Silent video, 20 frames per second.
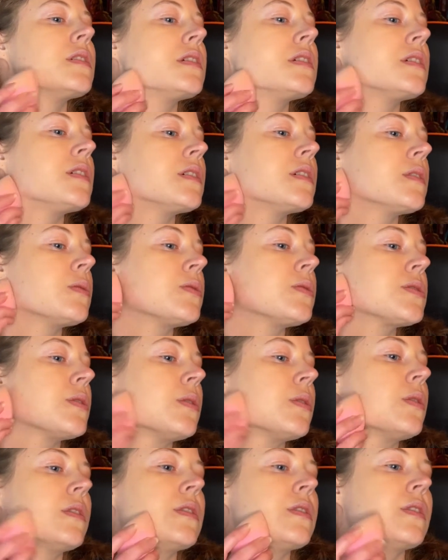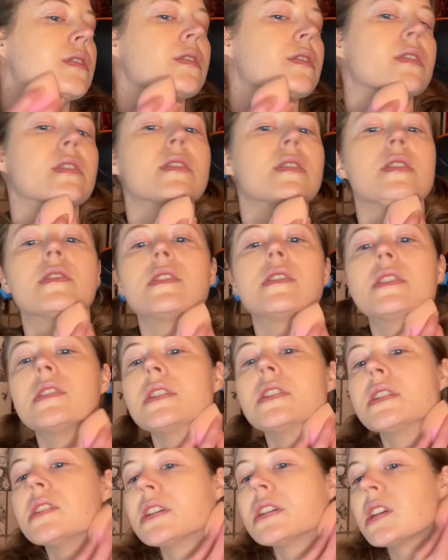And also
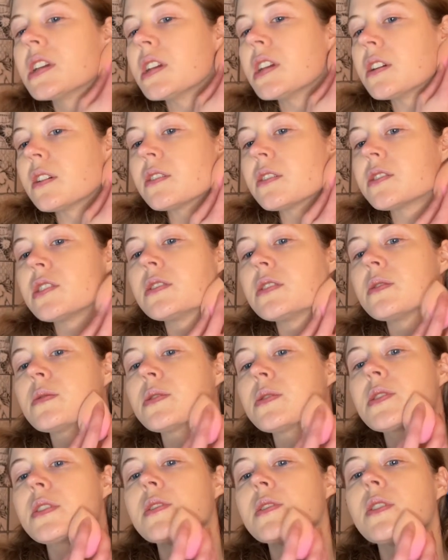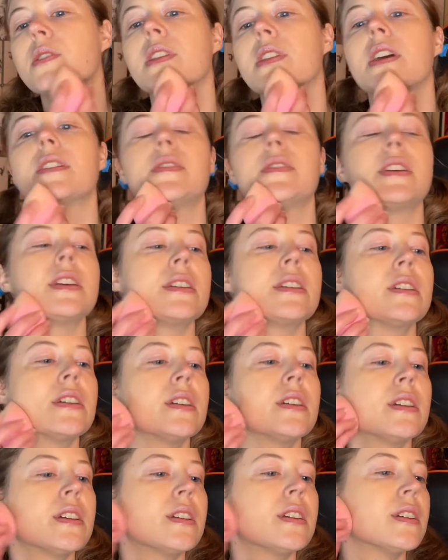here too, so you don't have a
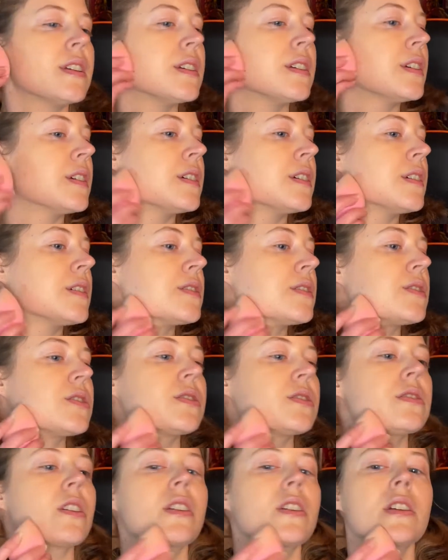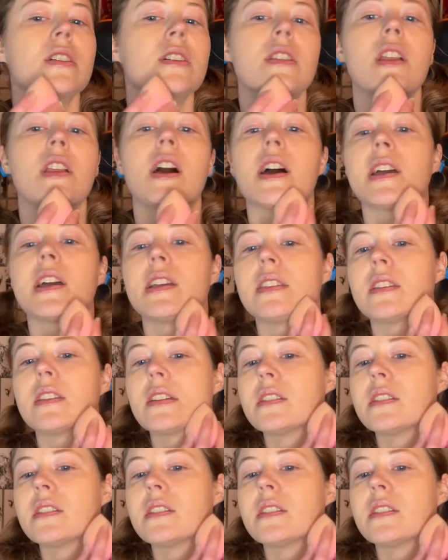stark line